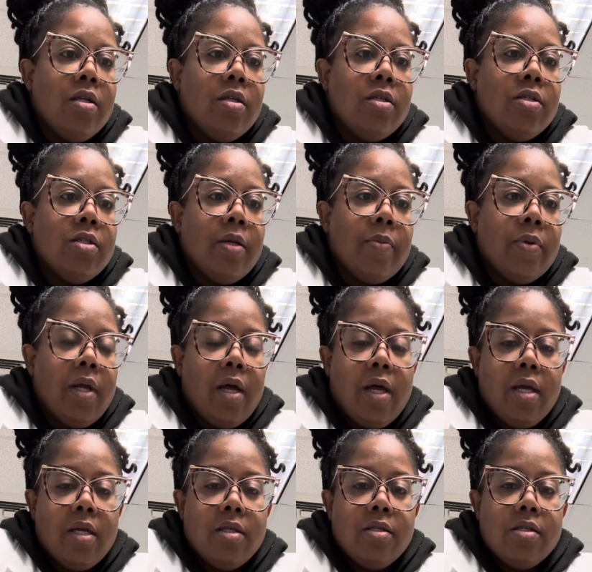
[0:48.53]

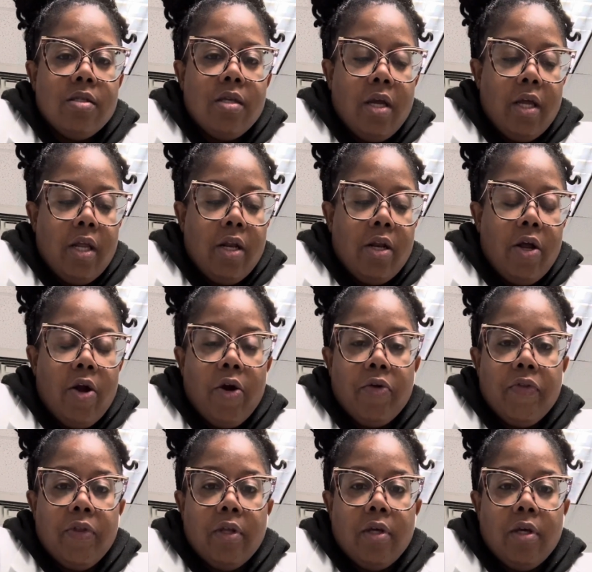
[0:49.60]
jeopardize and hurt
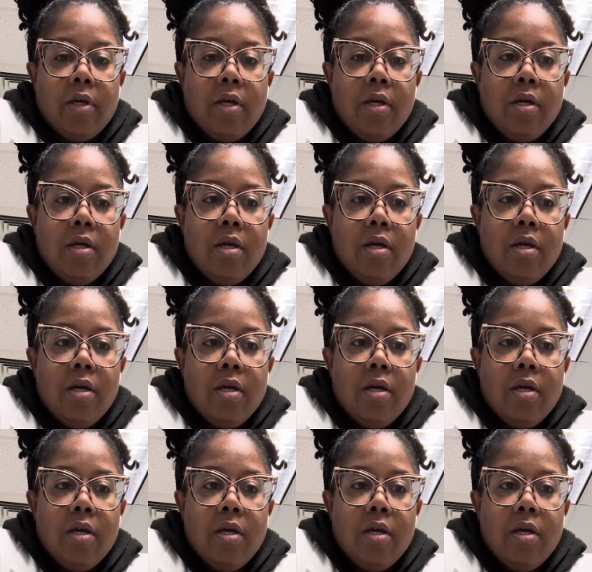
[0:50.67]
the